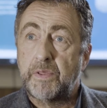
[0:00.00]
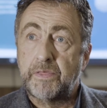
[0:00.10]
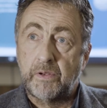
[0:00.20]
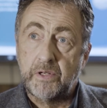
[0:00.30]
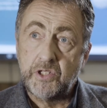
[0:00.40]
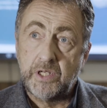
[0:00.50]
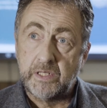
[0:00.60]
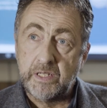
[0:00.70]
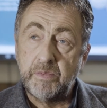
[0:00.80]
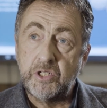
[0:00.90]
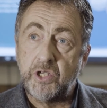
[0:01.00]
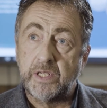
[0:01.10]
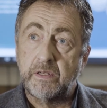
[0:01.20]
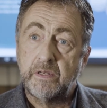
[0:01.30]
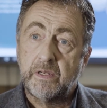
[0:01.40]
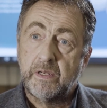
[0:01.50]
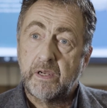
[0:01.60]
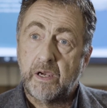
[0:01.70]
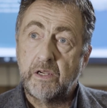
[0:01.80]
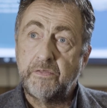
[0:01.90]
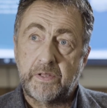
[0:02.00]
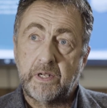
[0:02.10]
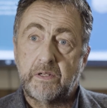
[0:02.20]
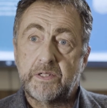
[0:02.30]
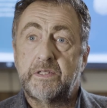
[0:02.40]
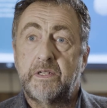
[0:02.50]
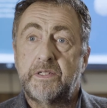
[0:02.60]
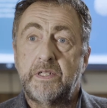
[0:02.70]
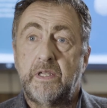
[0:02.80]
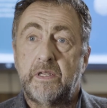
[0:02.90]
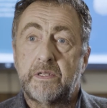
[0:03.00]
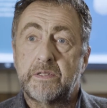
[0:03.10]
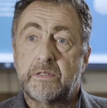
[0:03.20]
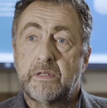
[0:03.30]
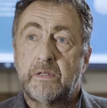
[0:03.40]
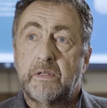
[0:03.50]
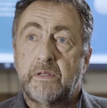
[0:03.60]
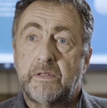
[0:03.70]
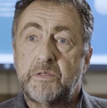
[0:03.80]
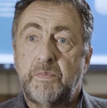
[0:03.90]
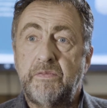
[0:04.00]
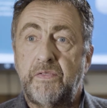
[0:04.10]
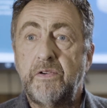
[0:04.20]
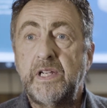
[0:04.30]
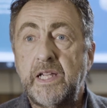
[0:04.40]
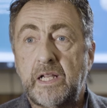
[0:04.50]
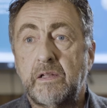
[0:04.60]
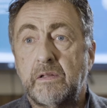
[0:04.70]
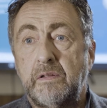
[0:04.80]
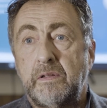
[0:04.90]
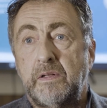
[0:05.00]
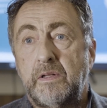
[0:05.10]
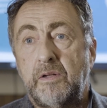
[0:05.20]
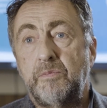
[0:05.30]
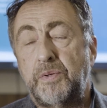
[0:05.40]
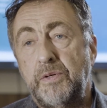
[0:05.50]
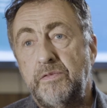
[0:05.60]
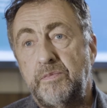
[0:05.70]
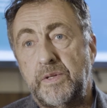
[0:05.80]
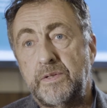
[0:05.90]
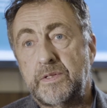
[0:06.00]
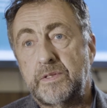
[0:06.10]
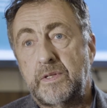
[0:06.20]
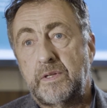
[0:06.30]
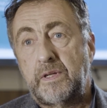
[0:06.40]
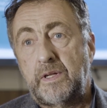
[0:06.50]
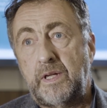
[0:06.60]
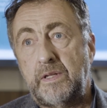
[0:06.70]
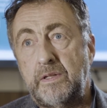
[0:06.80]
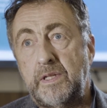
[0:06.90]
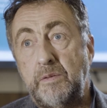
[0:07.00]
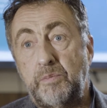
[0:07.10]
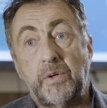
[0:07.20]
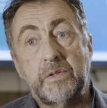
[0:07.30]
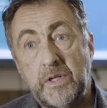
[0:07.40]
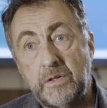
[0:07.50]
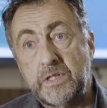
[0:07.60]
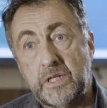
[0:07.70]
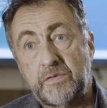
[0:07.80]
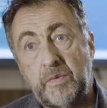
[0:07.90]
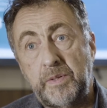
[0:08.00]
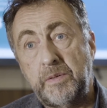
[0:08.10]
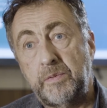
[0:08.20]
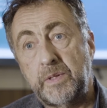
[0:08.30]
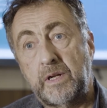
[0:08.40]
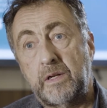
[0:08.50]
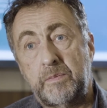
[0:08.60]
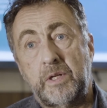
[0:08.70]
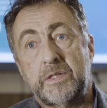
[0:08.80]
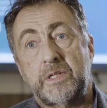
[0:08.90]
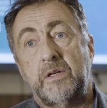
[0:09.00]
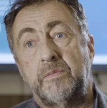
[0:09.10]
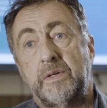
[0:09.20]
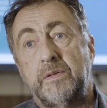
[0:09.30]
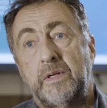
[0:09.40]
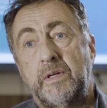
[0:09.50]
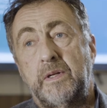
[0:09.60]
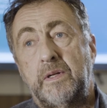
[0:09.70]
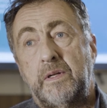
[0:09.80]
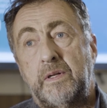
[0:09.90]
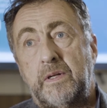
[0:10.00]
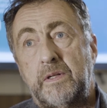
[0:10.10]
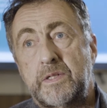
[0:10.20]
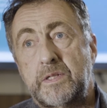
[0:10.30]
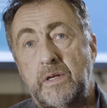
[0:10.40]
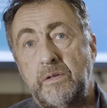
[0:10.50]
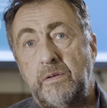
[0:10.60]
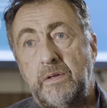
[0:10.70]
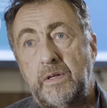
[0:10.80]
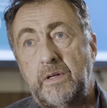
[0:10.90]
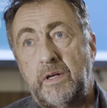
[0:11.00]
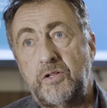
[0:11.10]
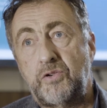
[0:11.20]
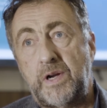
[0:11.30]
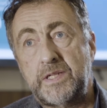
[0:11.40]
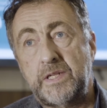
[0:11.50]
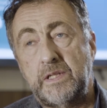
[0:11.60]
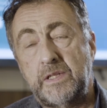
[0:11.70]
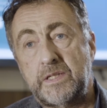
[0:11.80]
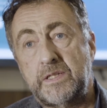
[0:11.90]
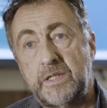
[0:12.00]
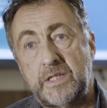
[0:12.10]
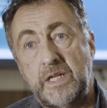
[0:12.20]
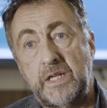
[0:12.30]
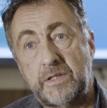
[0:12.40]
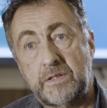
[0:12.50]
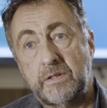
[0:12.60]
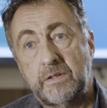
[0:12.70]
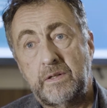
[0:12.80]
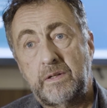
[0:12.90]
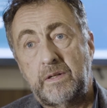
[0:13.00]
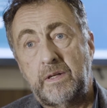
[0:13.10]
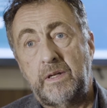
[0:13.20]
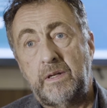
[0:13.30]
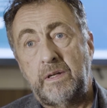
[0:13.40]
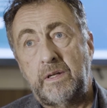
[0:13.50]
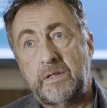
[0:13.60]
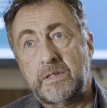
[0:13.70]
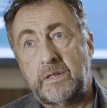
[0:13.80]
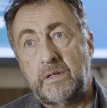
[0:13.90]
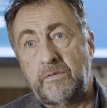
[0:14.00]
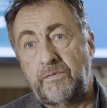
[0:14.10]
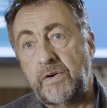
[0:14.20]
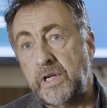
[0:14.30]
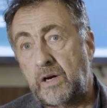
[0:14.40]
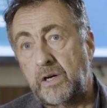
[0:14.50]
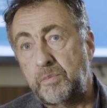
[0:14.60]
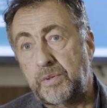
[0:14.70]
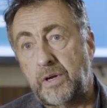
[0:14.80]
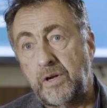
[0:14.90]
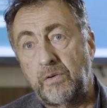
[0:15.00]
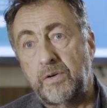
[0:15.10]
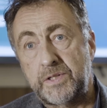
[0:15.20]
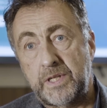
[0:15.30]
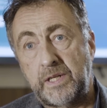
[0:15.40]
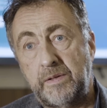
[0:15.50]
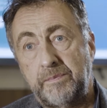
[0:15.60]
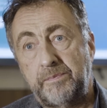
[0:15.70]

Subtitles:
pathology and imaging over the last 30 years, there's been very little improvement in the prognosis for people with glioblastoma. And so addressing this disease is a very high priority